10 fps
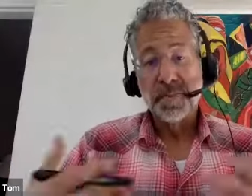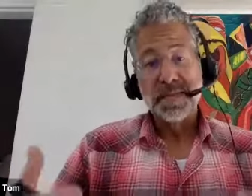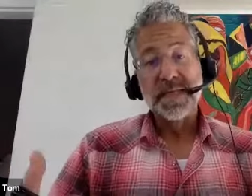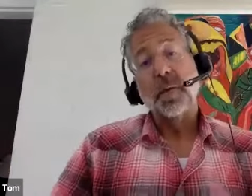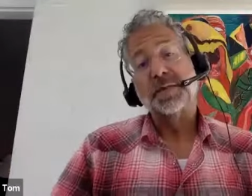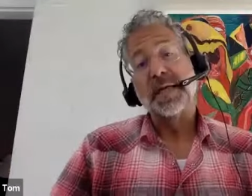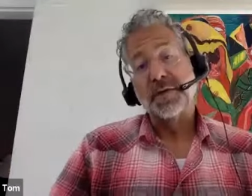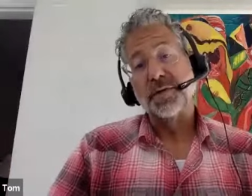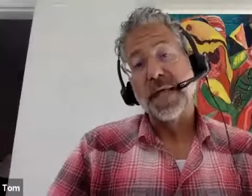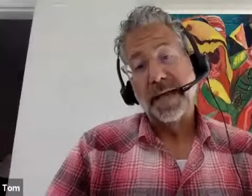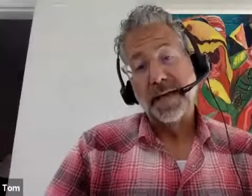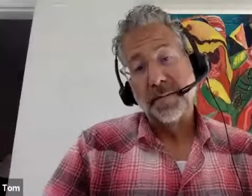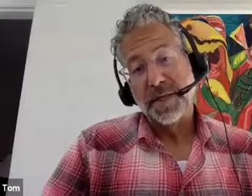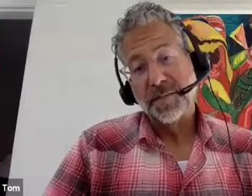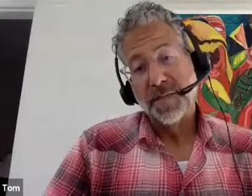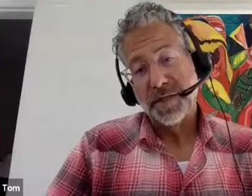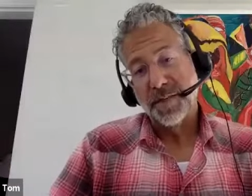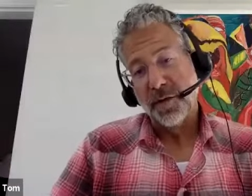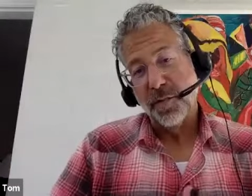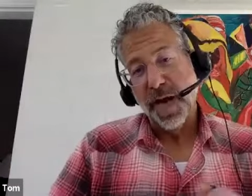to help to do that in a much, much
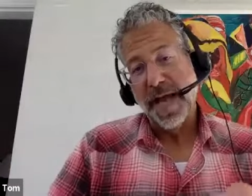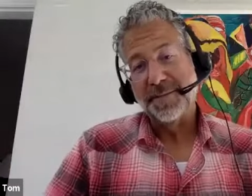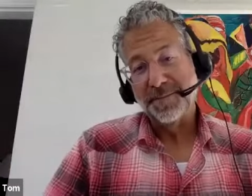bigger way.